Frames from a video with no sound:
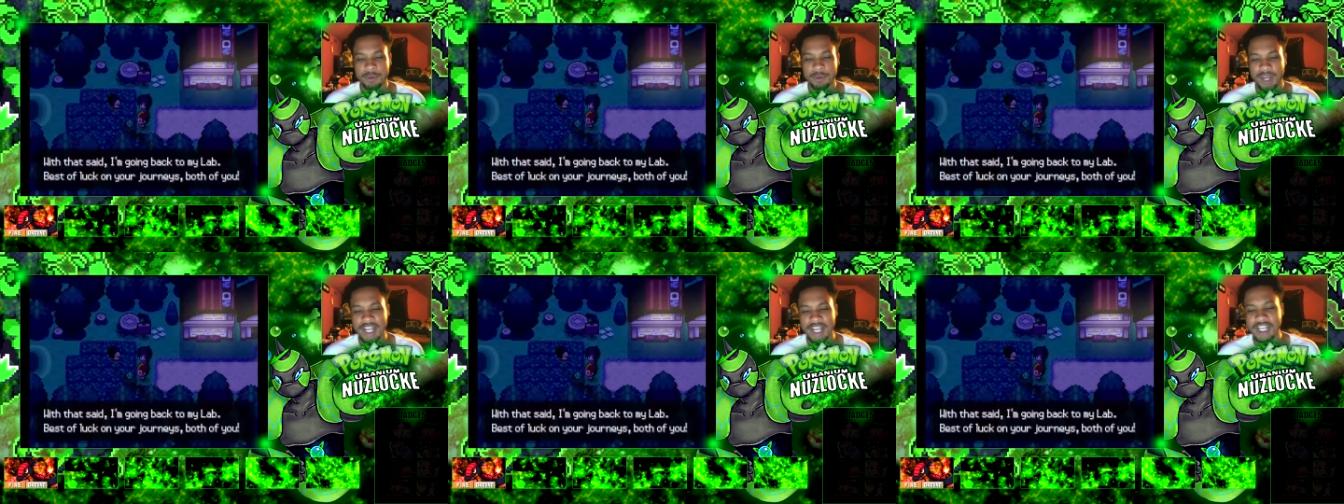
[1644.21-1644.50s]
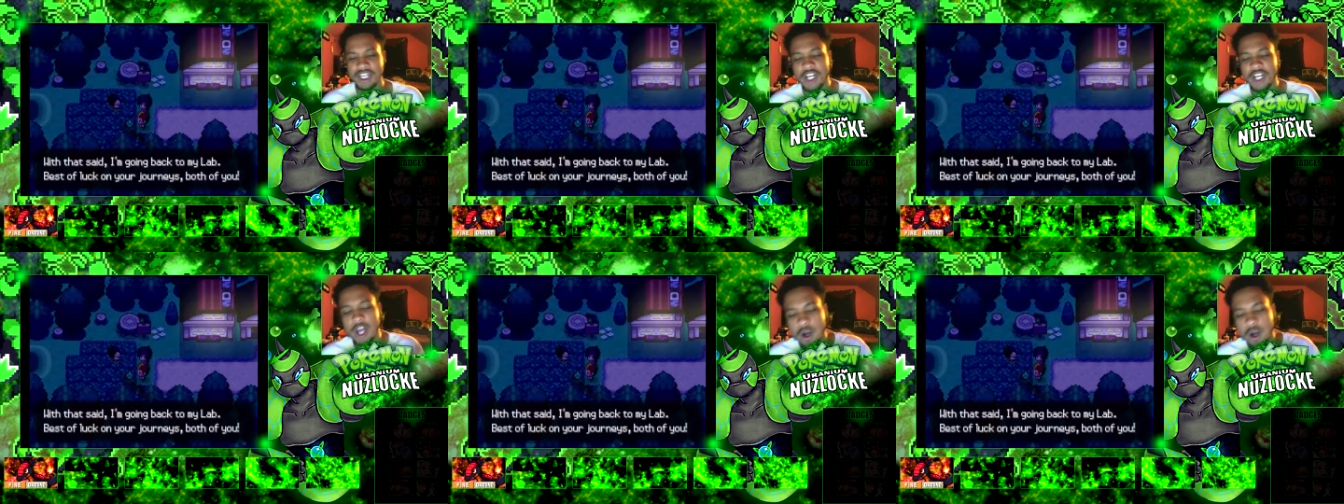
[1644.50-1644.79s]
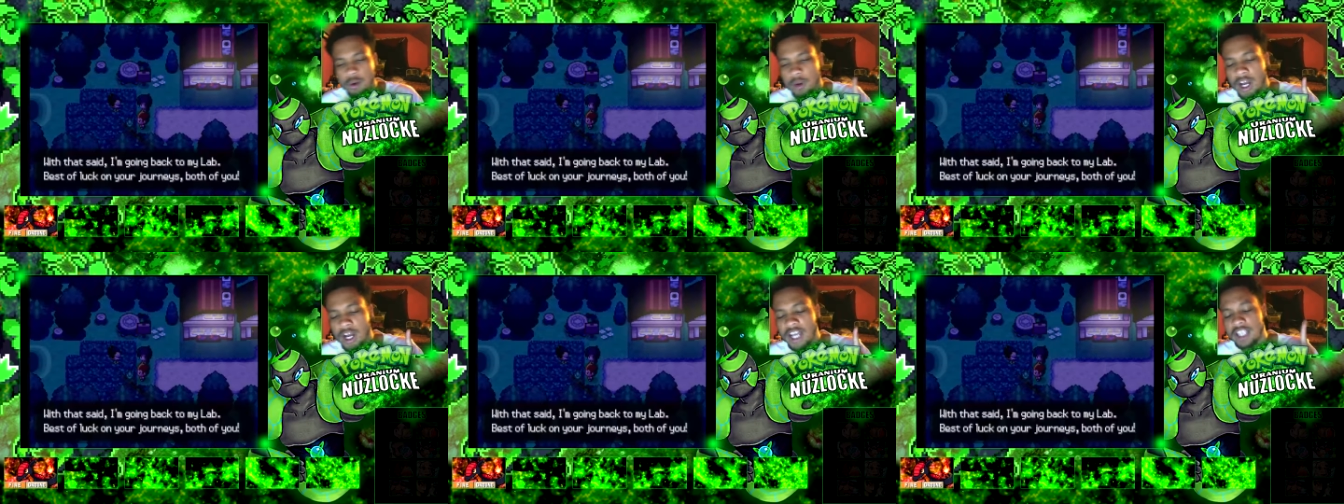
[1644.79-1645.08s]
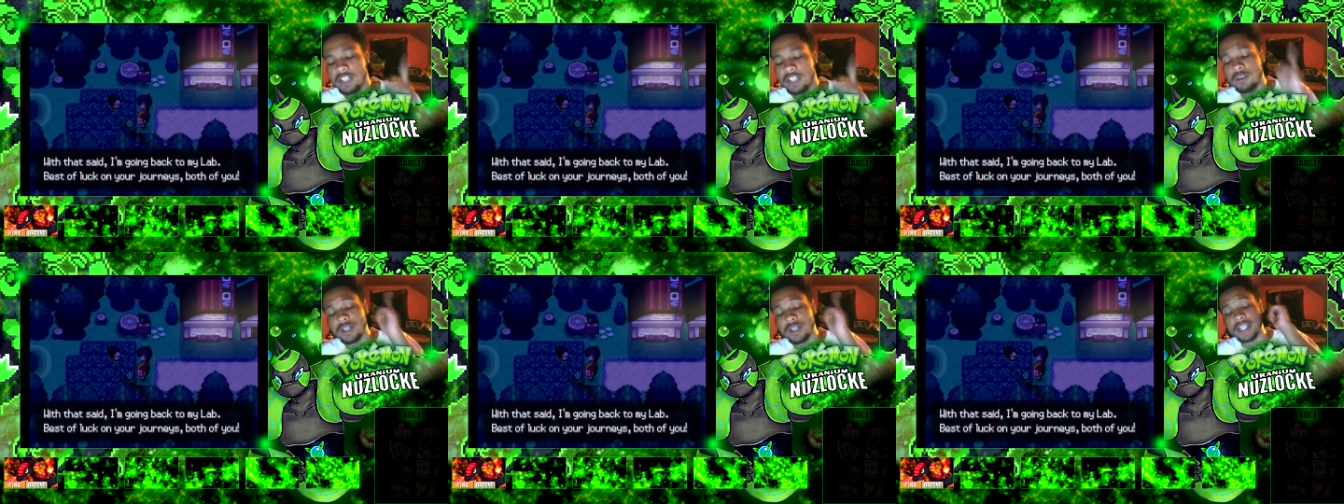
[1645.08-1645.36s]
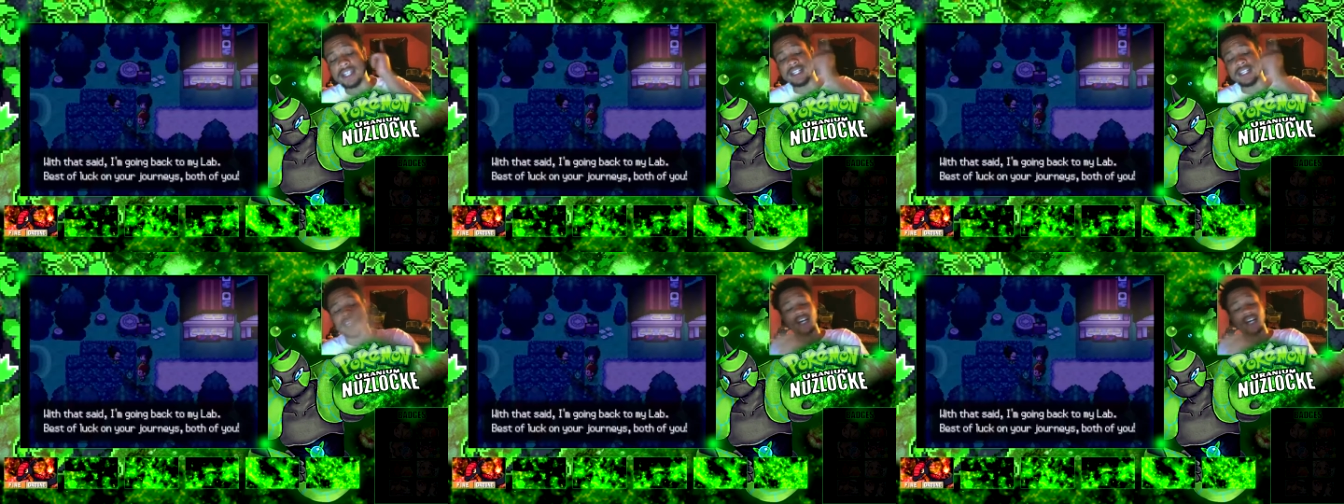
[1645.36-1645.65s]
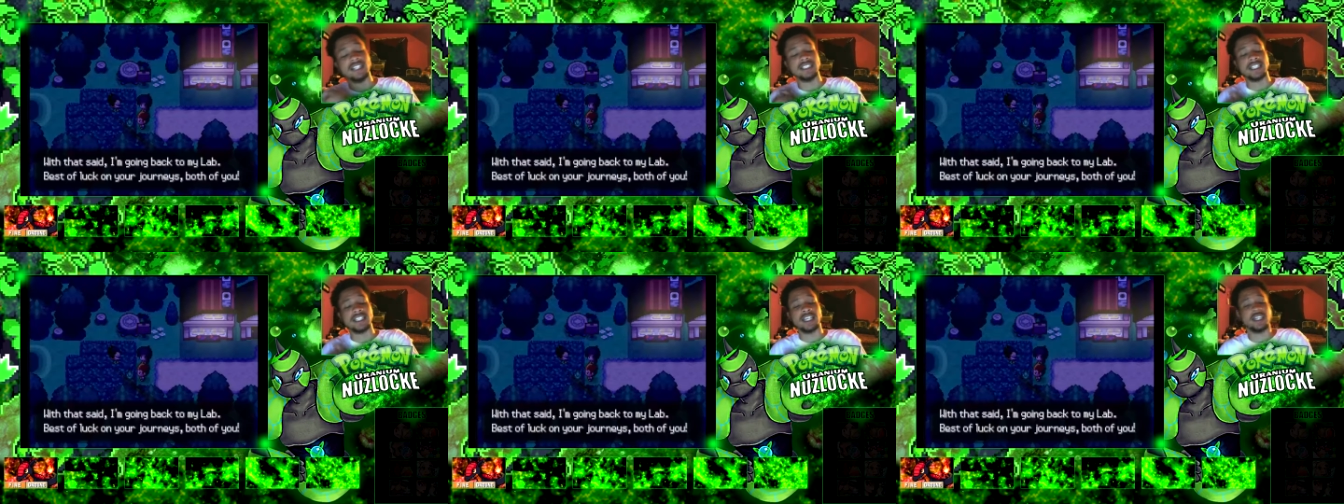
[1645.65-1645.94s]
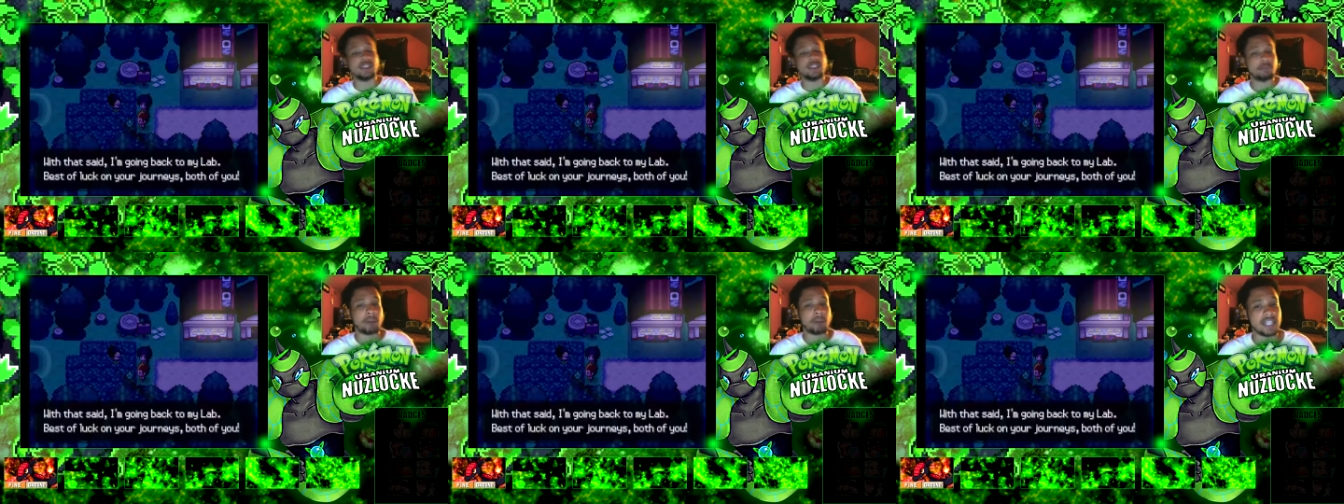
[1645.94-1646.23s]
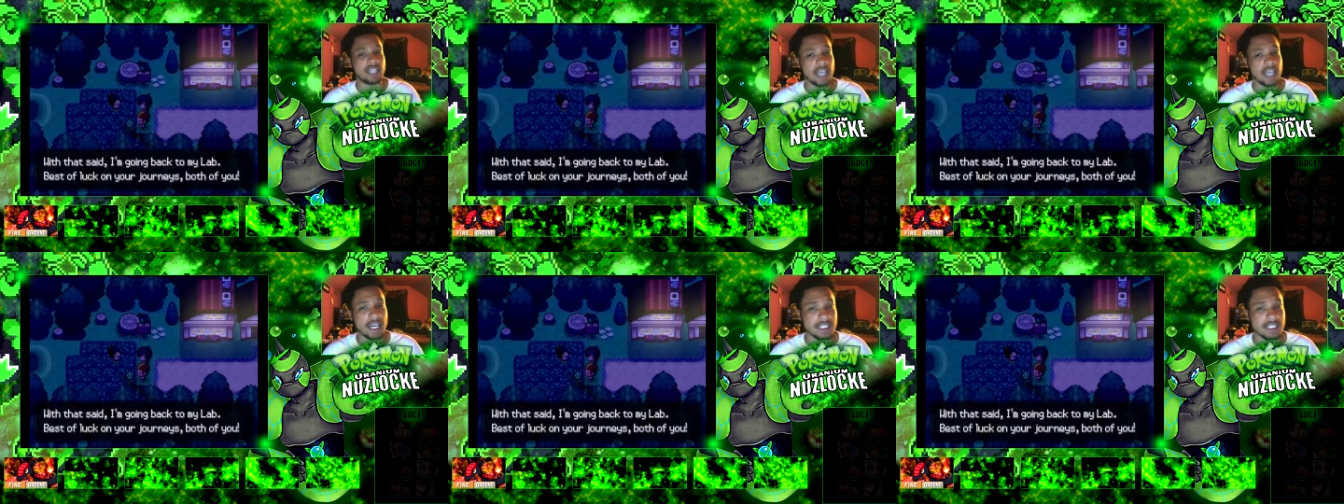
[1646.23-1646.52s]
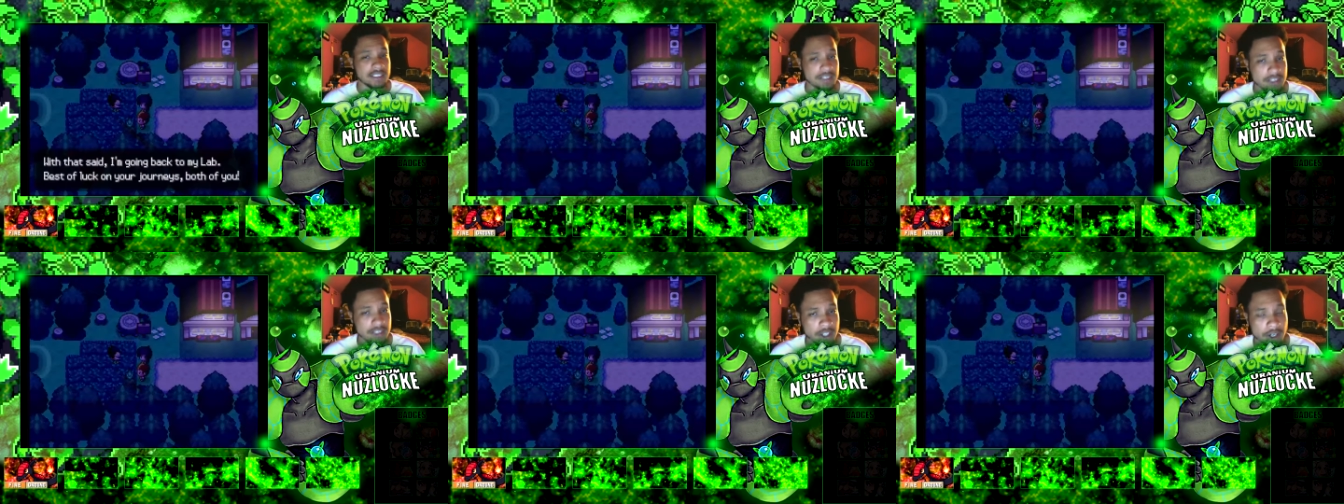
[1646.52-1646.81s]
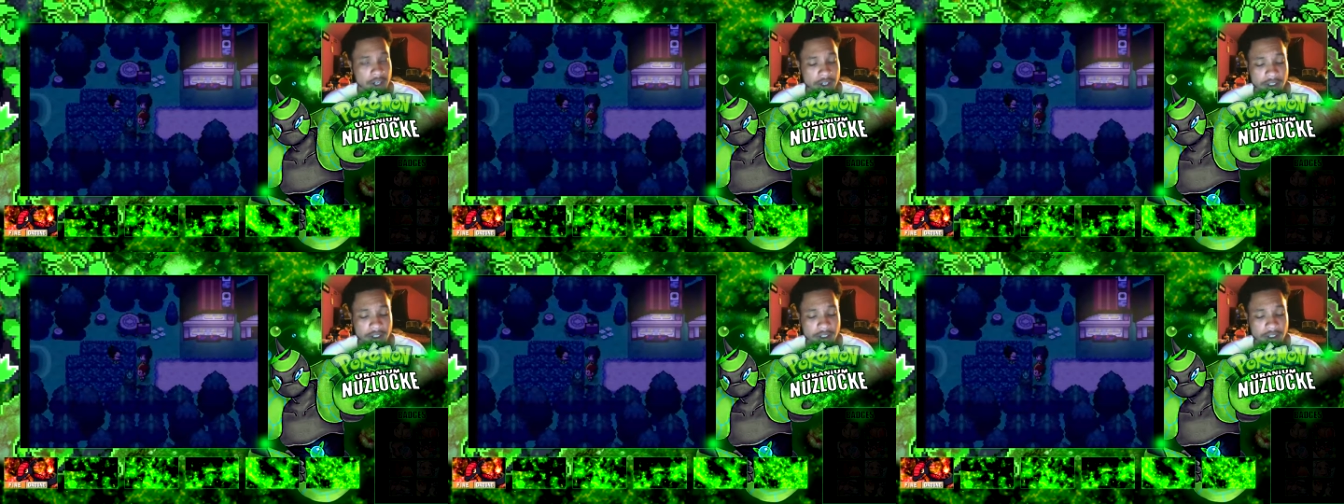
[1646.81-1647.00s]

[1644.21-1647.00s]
And no, you cannot get my last starter.